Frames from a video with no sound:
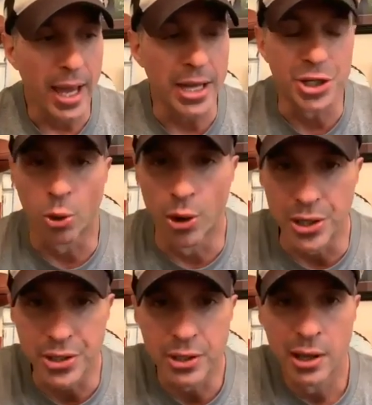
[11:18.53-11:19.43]
And
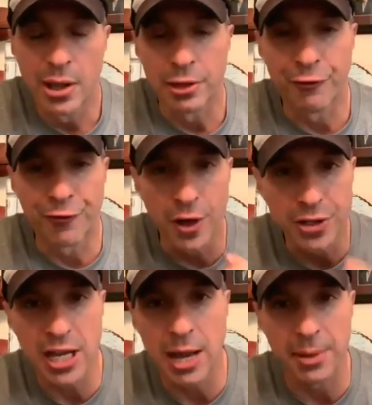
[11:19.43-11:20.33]
George, the
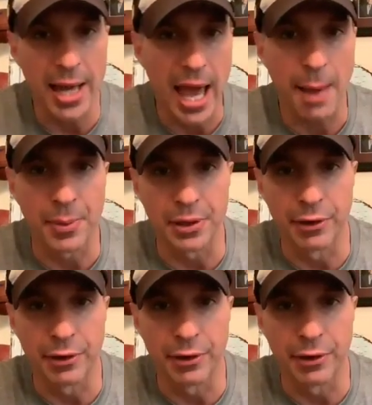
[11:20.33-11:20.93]
first time it happened,